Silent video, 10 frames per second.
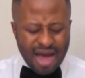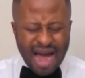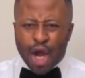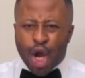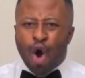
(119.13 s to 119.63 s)

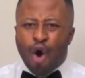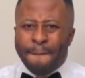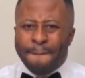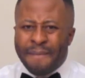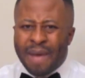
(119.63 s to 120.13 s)
I
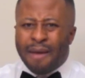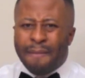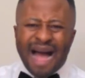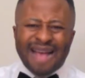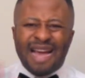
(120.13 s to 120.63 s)
come
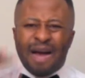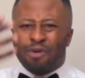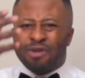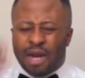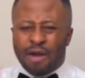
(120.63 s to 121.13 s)
as the
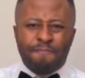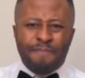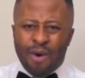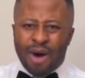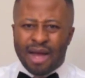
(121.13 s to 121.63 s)
Apostle of
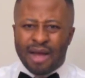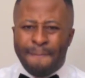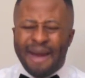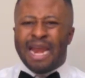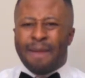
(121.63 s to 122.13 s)
Power
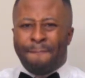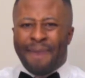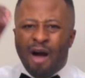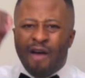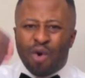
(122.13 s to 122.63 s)
by the
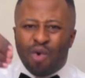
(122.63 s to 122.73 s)
power of the